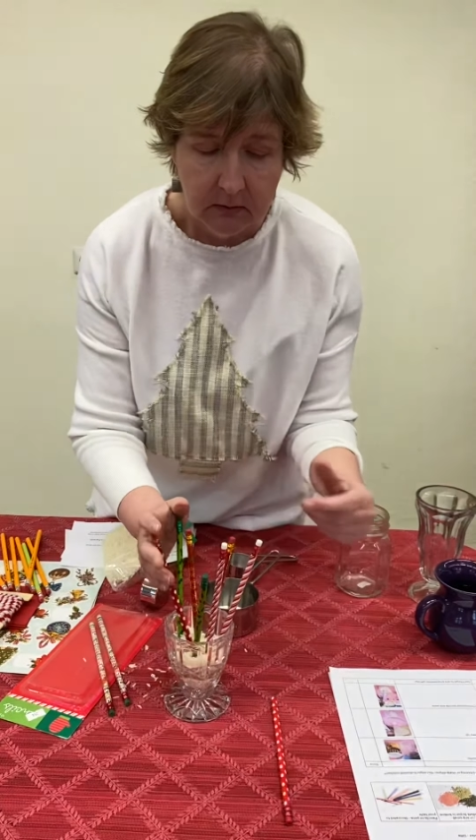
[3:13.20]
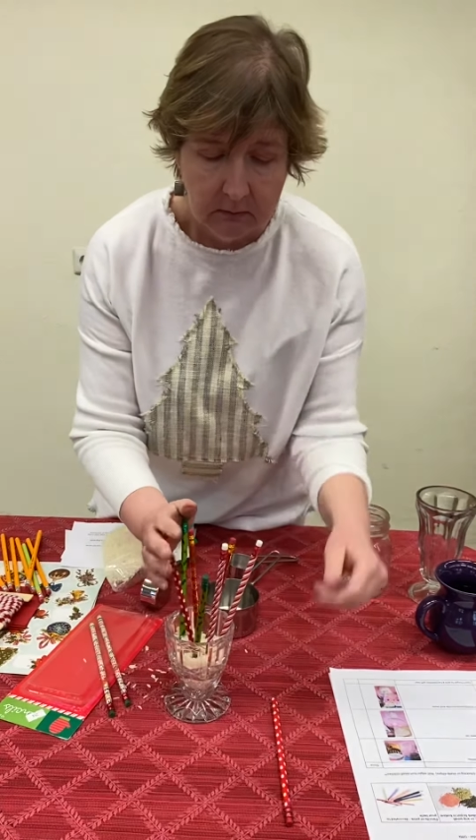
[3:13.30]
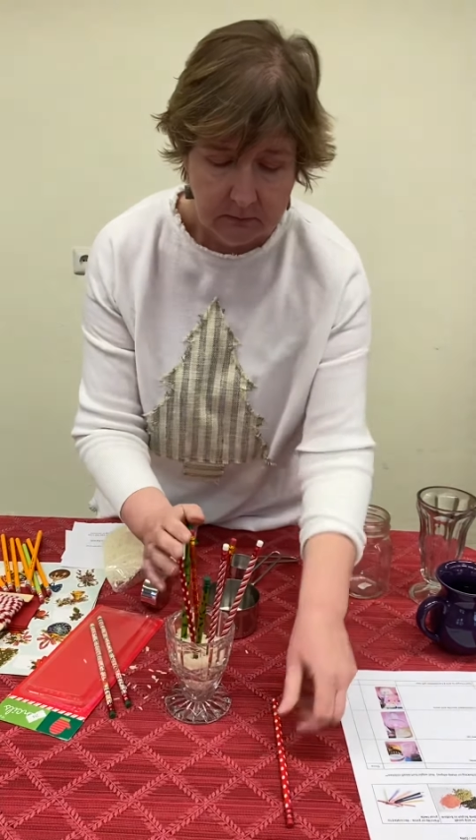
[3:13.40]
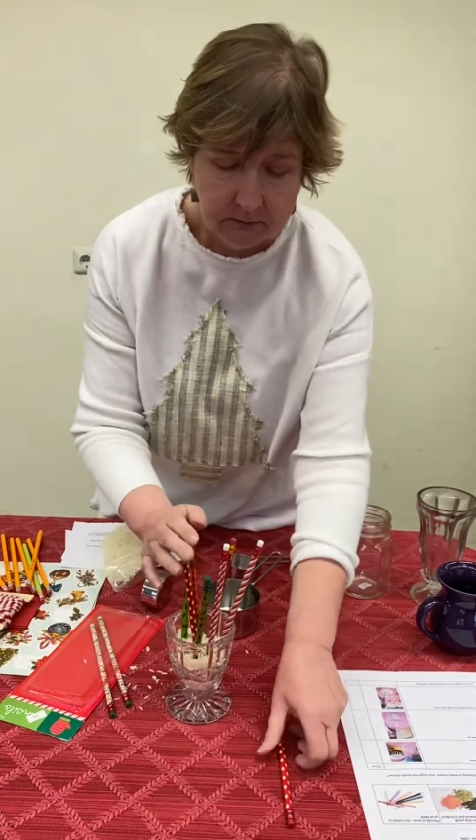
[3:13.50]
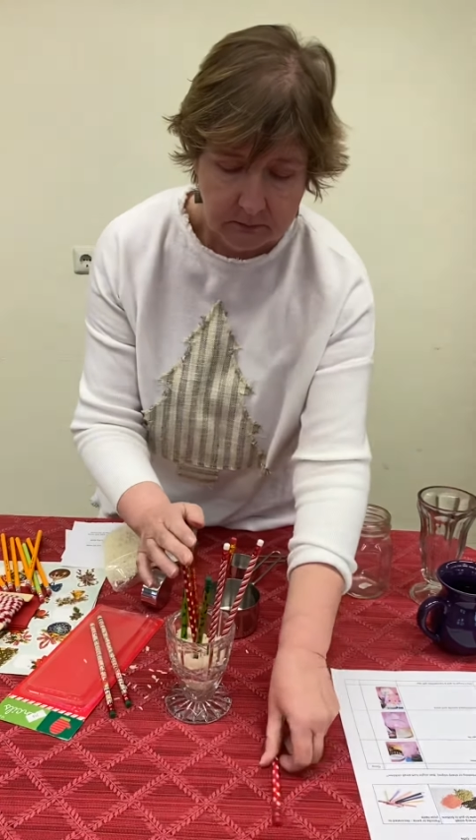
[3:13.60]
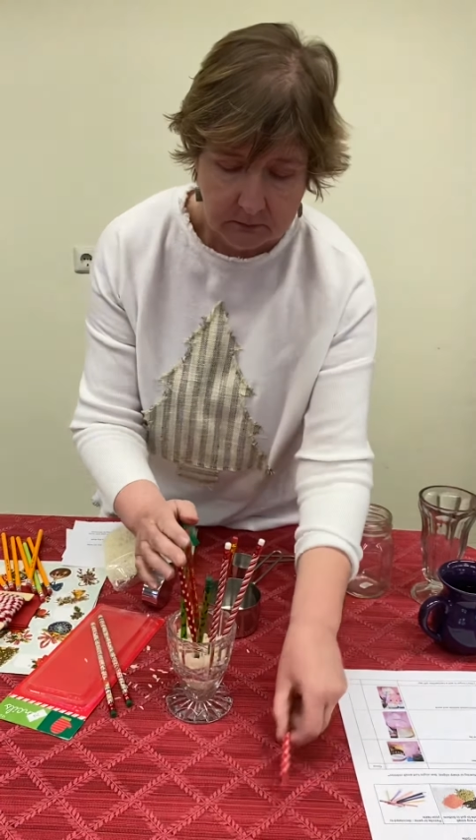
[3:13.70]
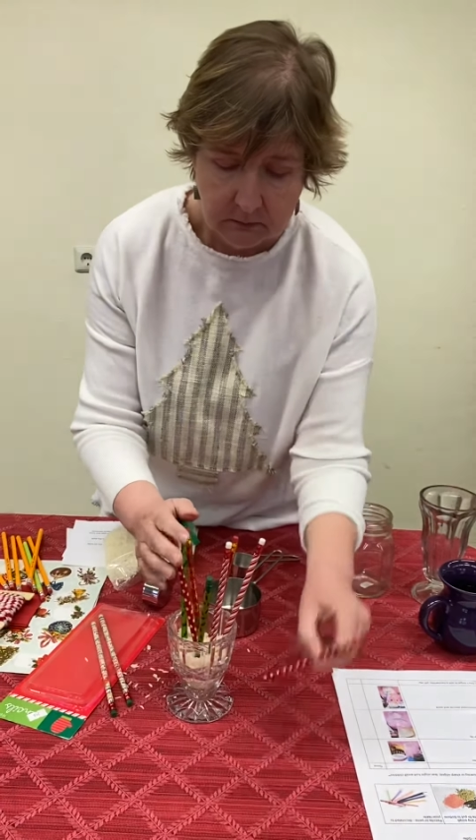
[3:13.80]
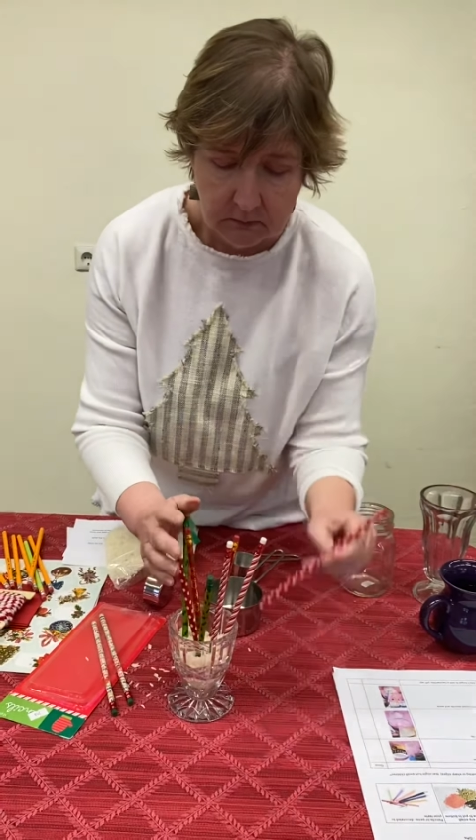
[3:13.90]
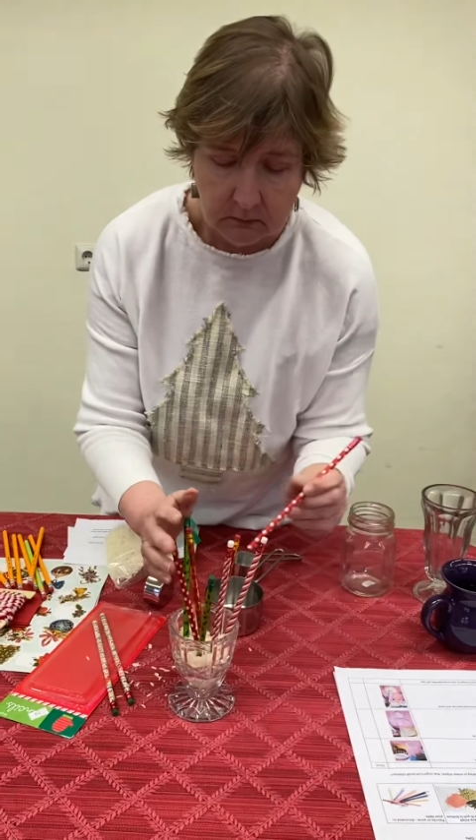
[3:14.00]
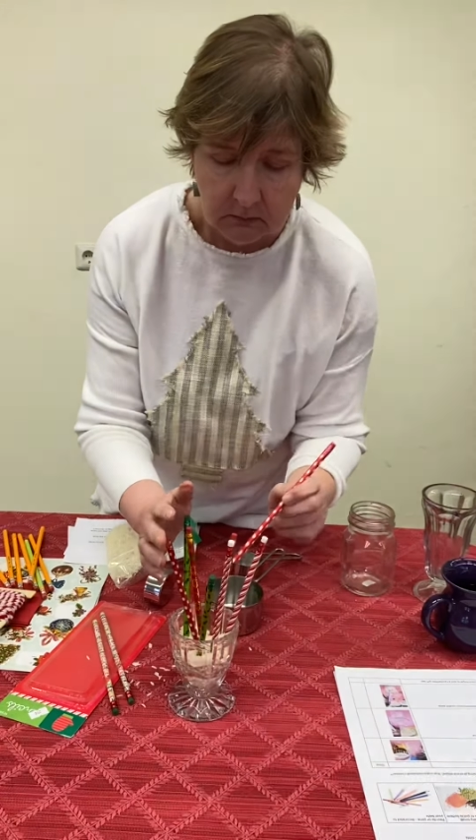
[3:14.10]

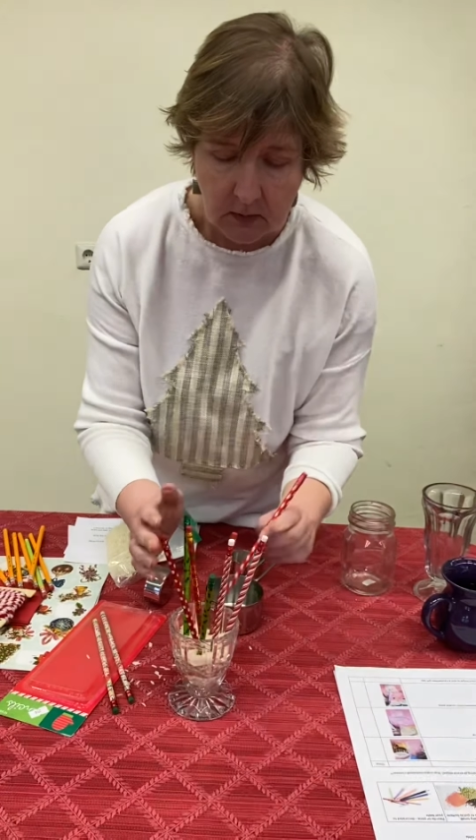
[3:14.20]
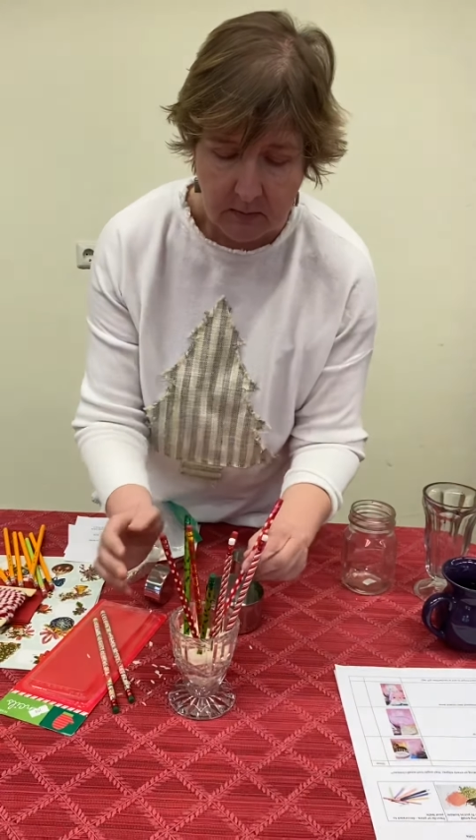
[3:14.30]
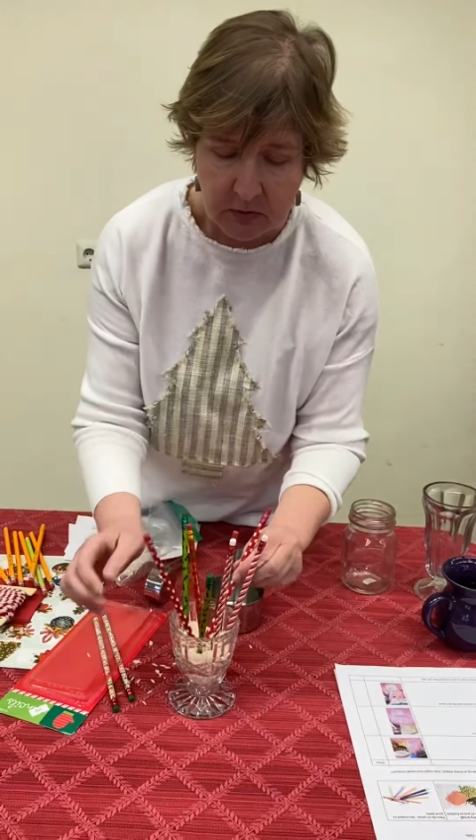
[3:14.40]
I'm